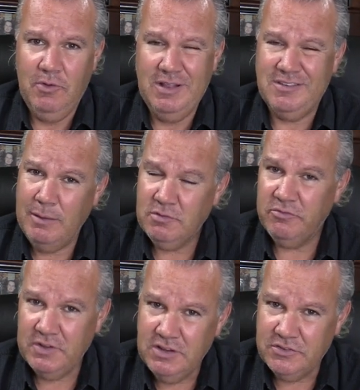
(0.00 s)
in terms of
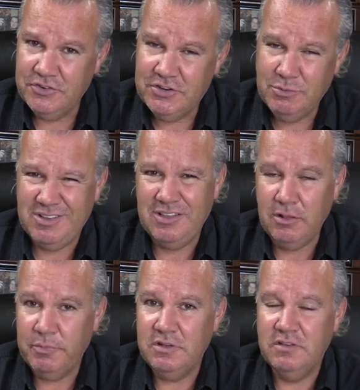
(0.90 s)
vintage, it was a
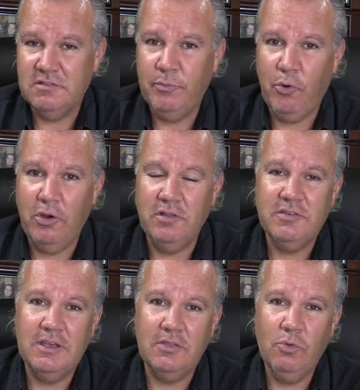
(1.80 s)
little bit disappointing.